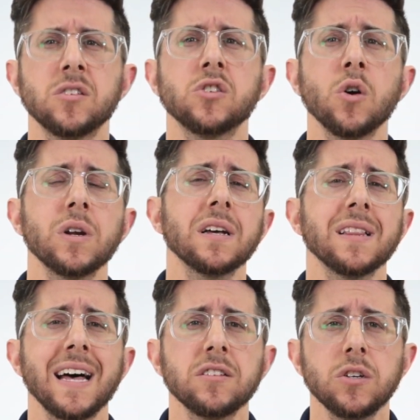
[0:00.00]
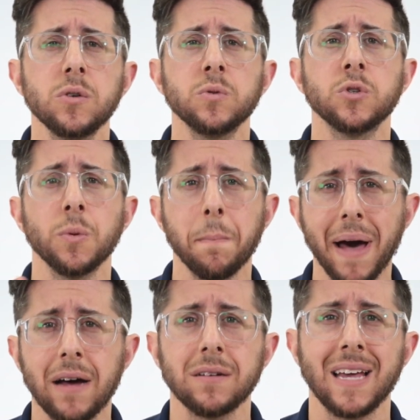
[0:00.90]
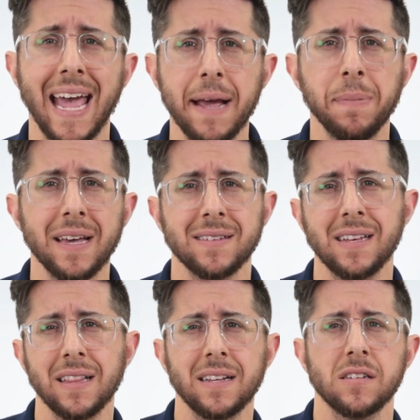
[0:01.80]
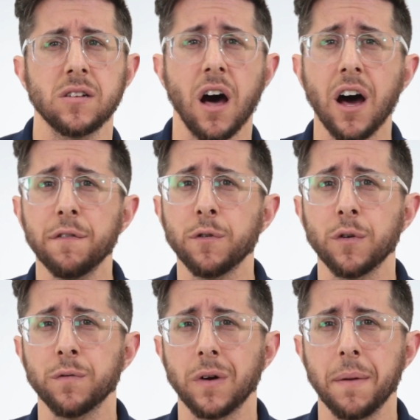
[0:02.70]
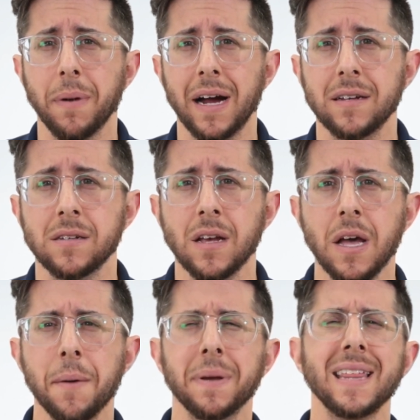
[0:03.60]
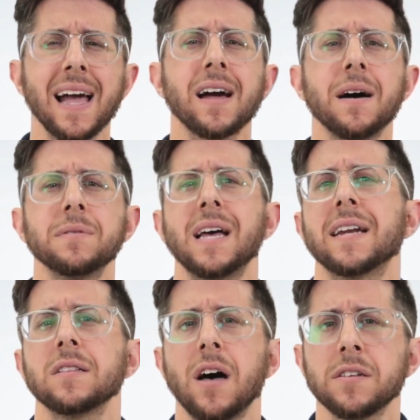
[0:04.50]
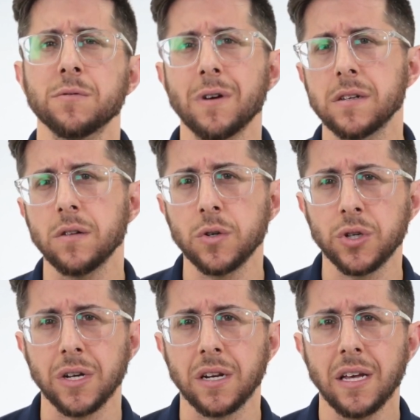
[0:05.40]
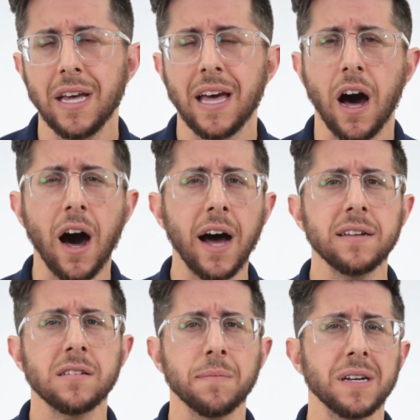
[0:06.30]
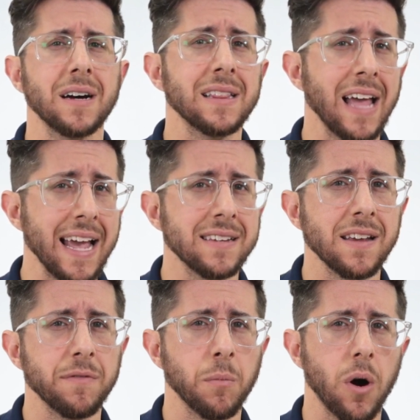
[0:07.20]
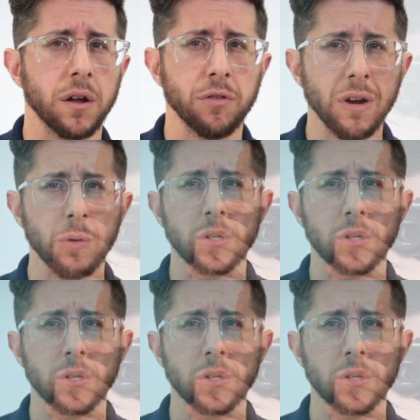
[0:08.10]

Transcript: Sony allows you to mount APS-C lenses on full frame bodies, but that comes at a loss of resolution. On something like the A7 Mark III,